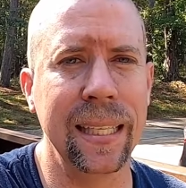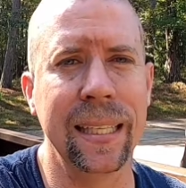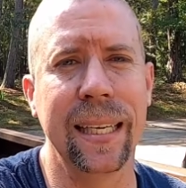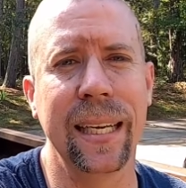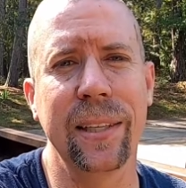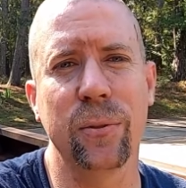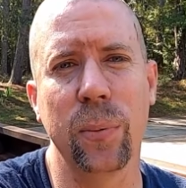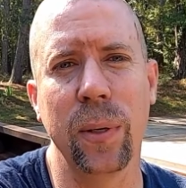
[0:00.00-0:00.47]

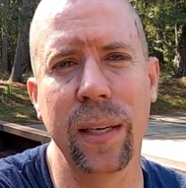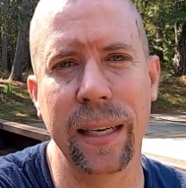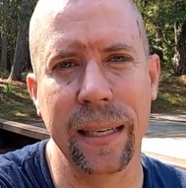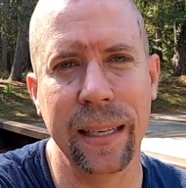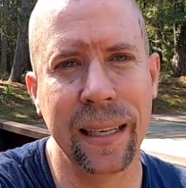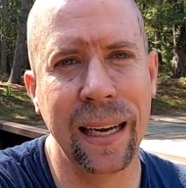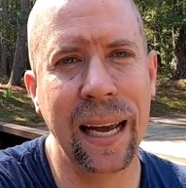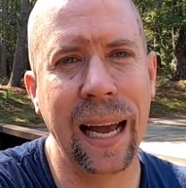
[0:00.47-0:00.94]
And guess
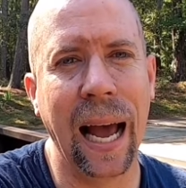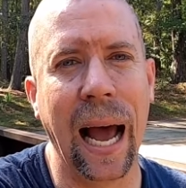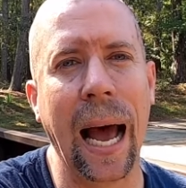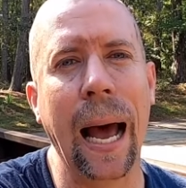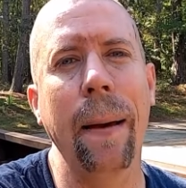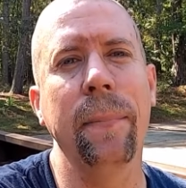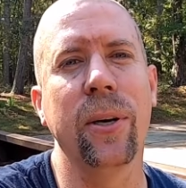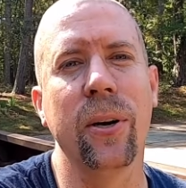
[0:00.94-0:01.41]
what?
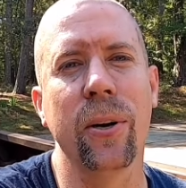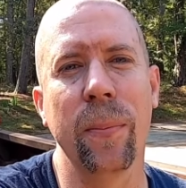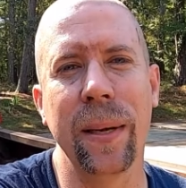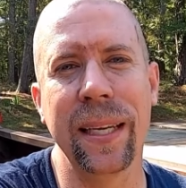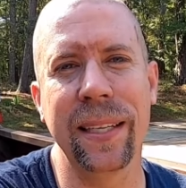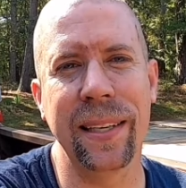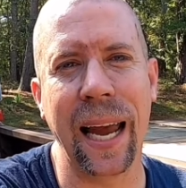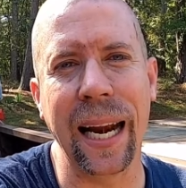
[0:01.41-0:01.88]
I'm going to
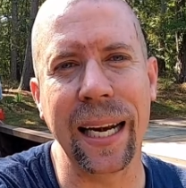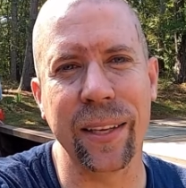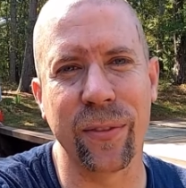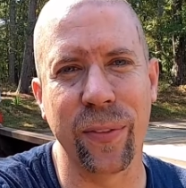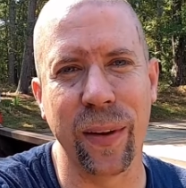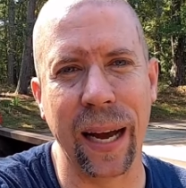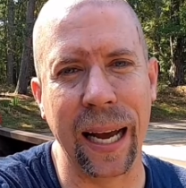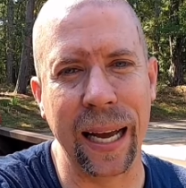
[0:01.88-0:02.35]
be
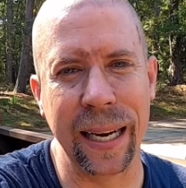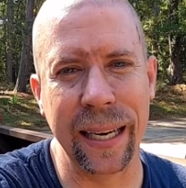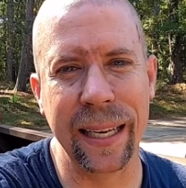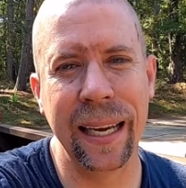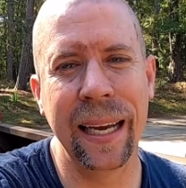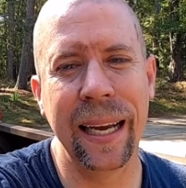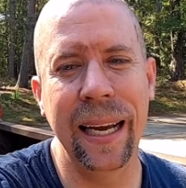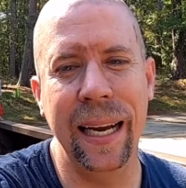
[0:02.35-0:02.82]
satisfied.
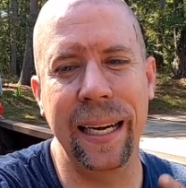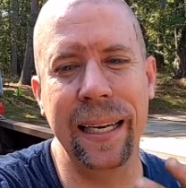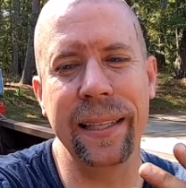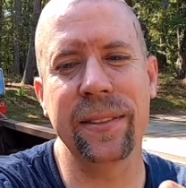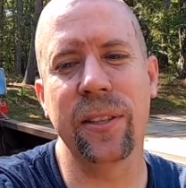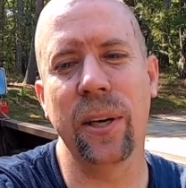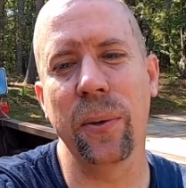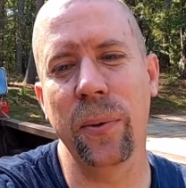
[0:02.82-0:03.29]
And
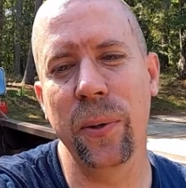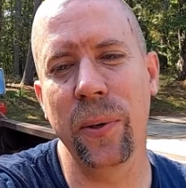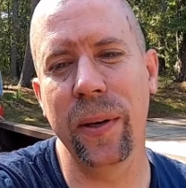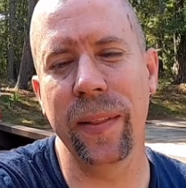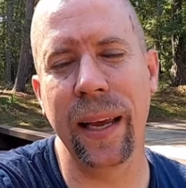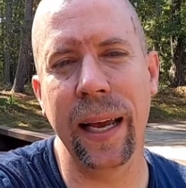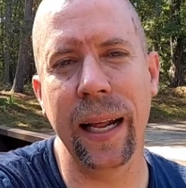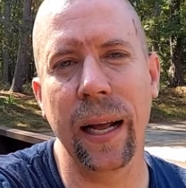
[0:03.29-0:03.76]
in so
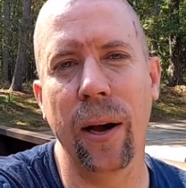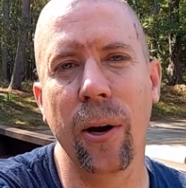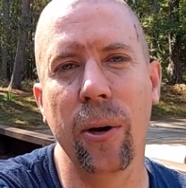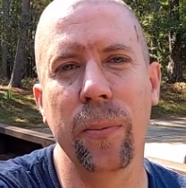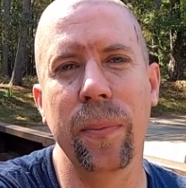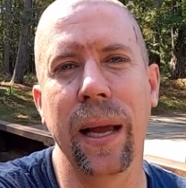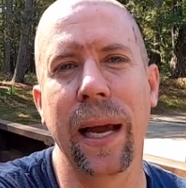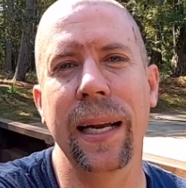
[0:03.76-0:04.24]
doing that, I
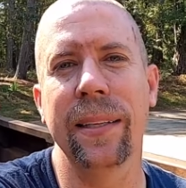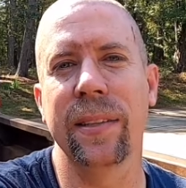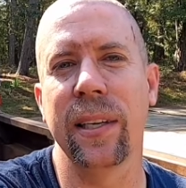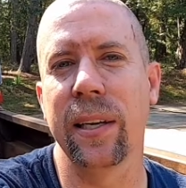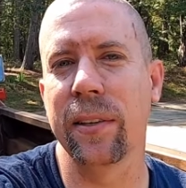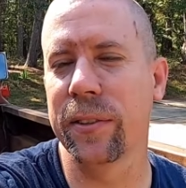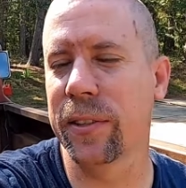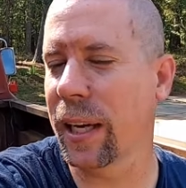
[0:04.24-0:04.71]
hope that
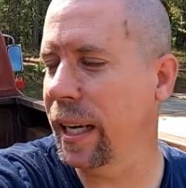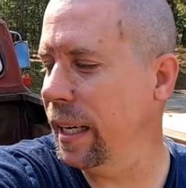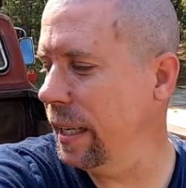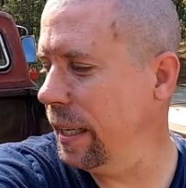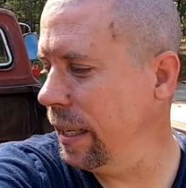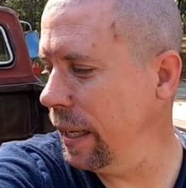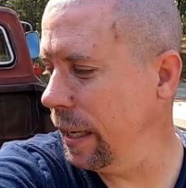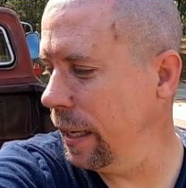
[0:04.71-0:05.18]
is
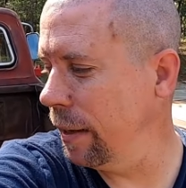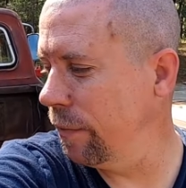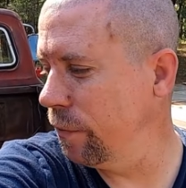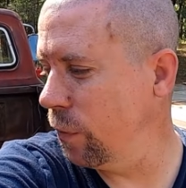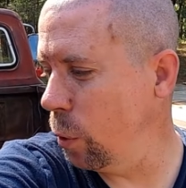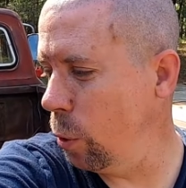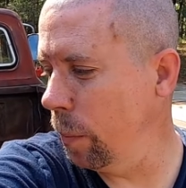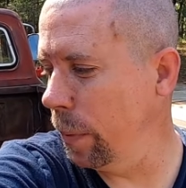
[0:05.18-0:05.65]
entertaining and
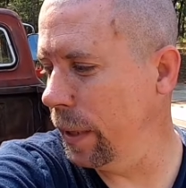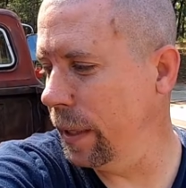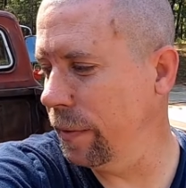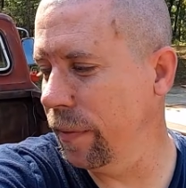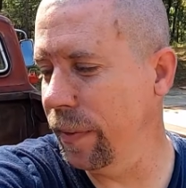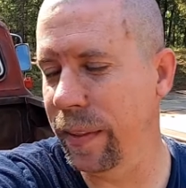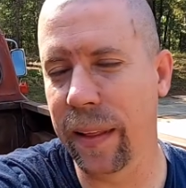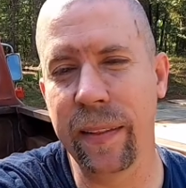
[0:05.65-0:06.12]

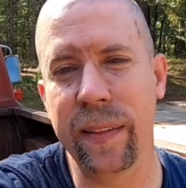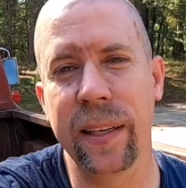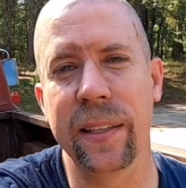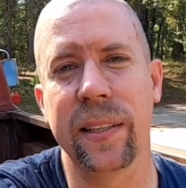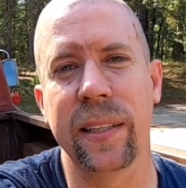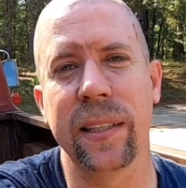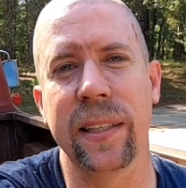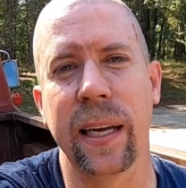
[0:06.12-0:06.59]
informative, and that
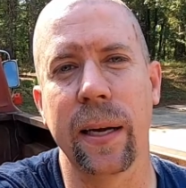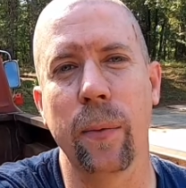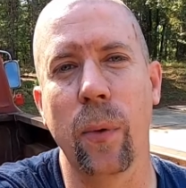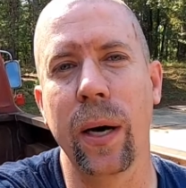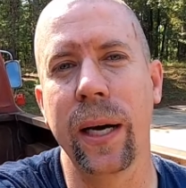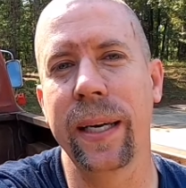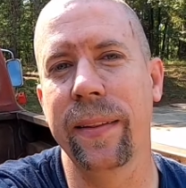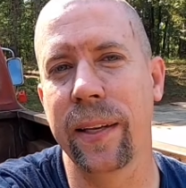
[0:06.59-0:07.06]
this is a
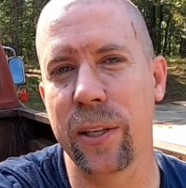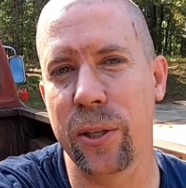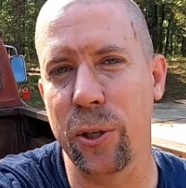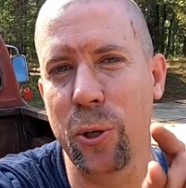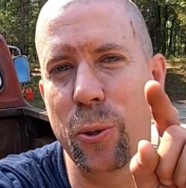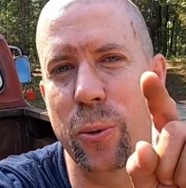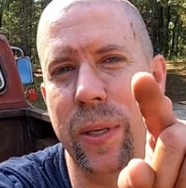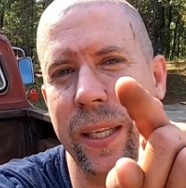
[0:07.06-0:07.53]
way that
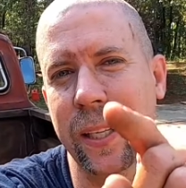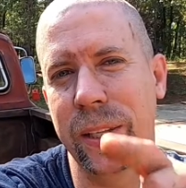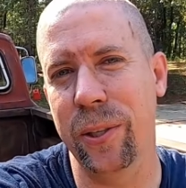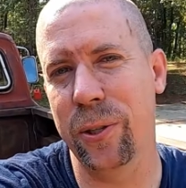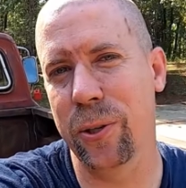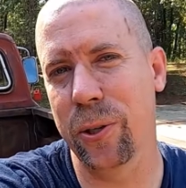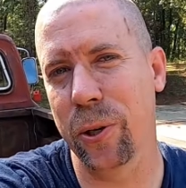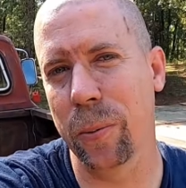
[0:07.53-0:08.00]
you can
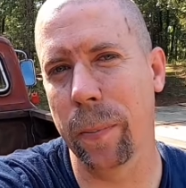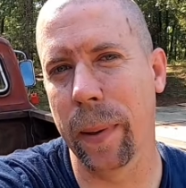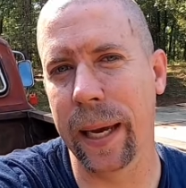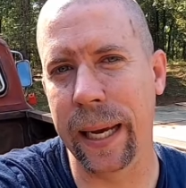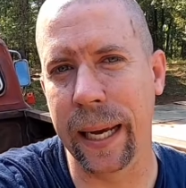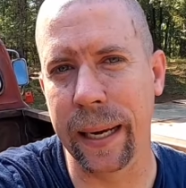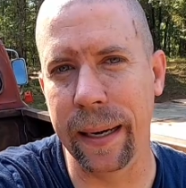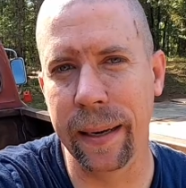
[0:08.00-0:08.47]
do your
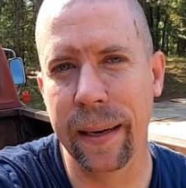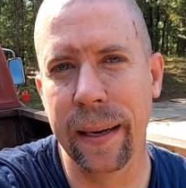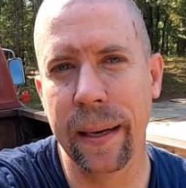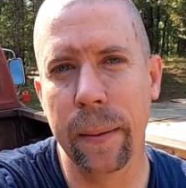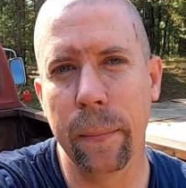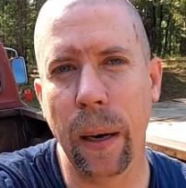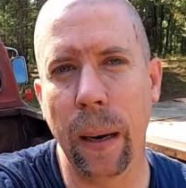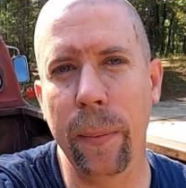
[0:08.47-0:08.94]
bed.
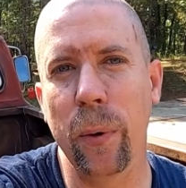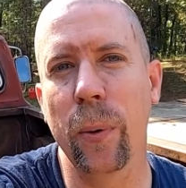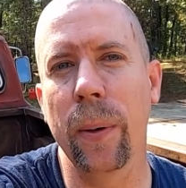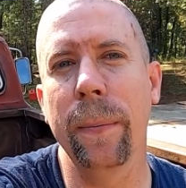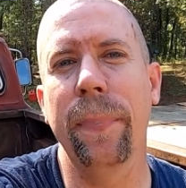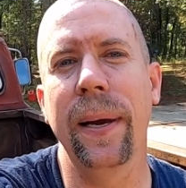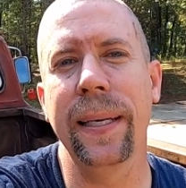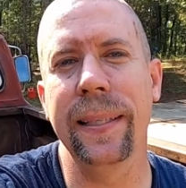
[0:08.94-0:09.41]
Probably
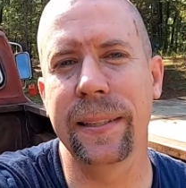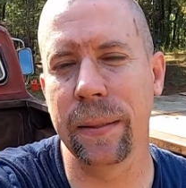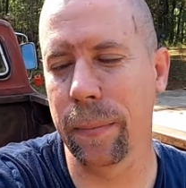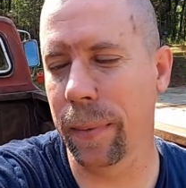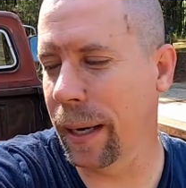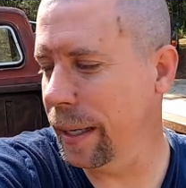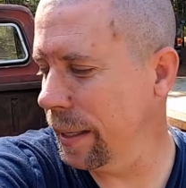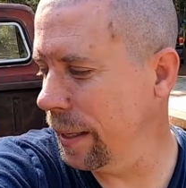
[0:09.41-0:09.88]
wouldn't pay
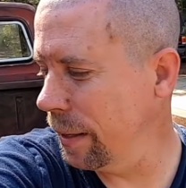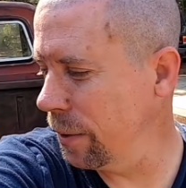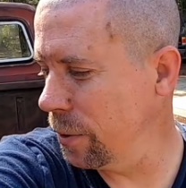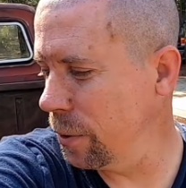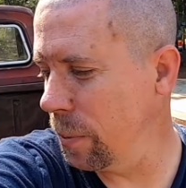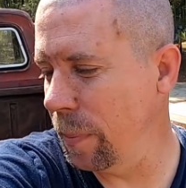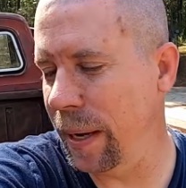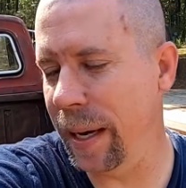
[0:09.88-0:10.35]
somebody to
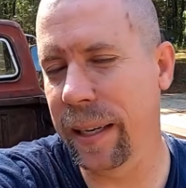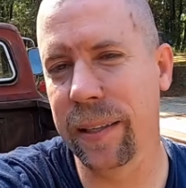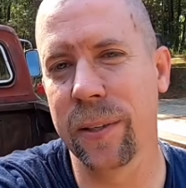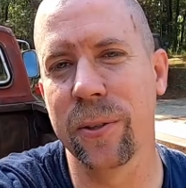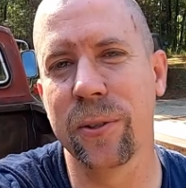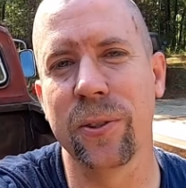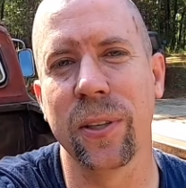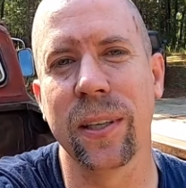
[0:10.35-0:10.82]
do the bed
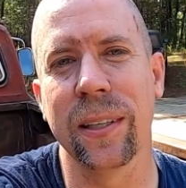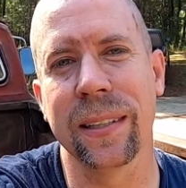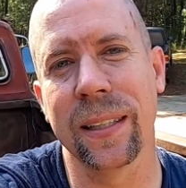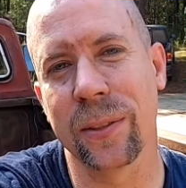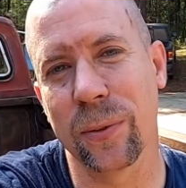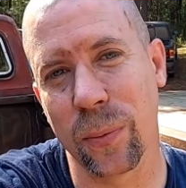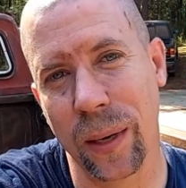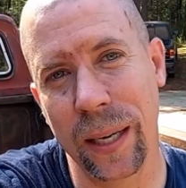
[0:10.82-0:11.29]
of your truck
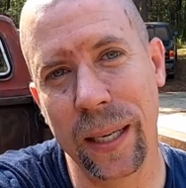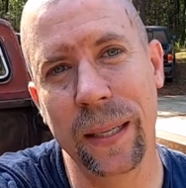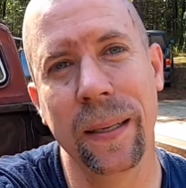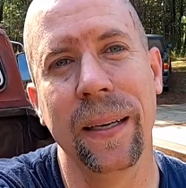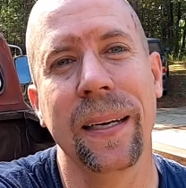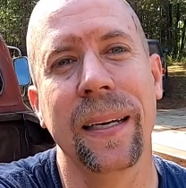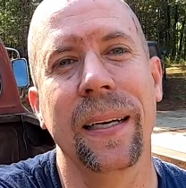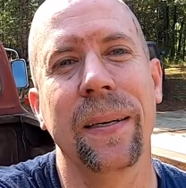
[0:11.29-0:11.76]
this
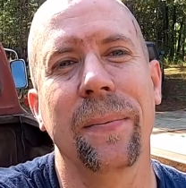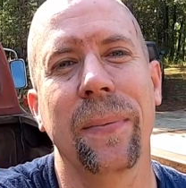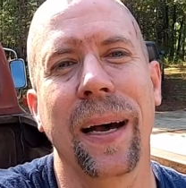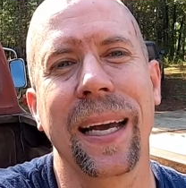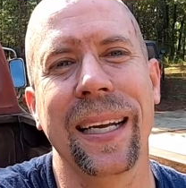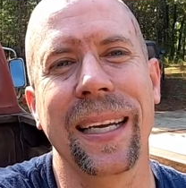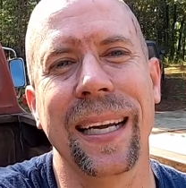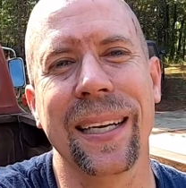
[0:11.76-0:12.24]
way.
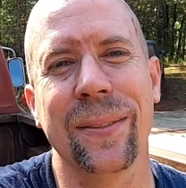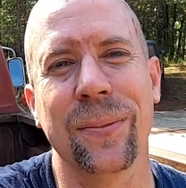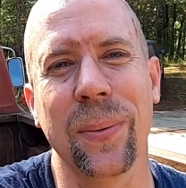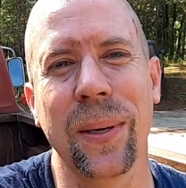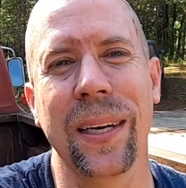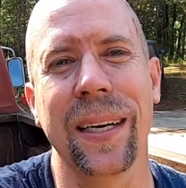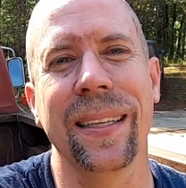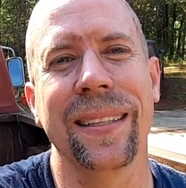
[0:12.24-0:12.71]
But hey, guess
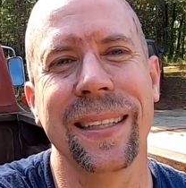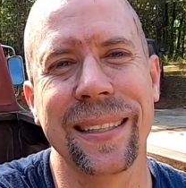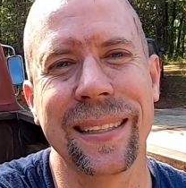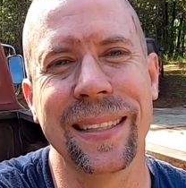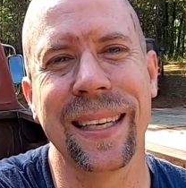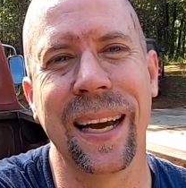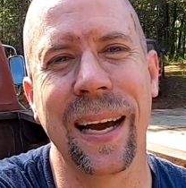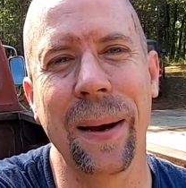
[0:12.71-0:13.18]
what?
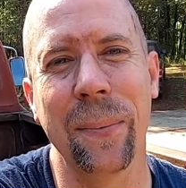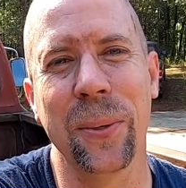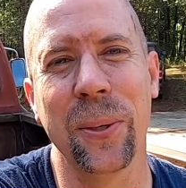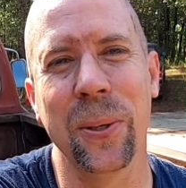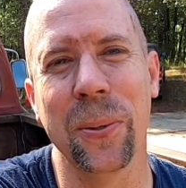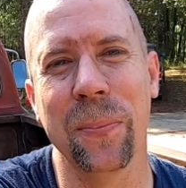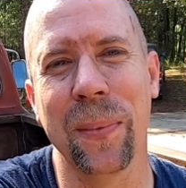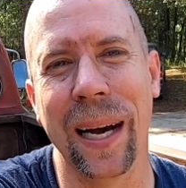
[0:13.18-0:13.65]
This is how
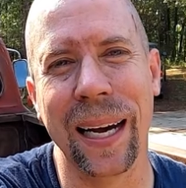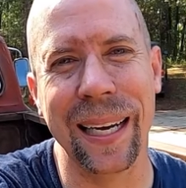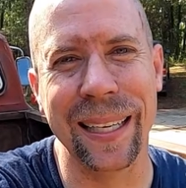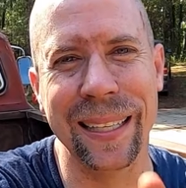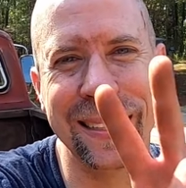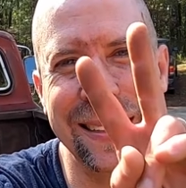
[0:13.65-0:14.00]
I'm doing mine.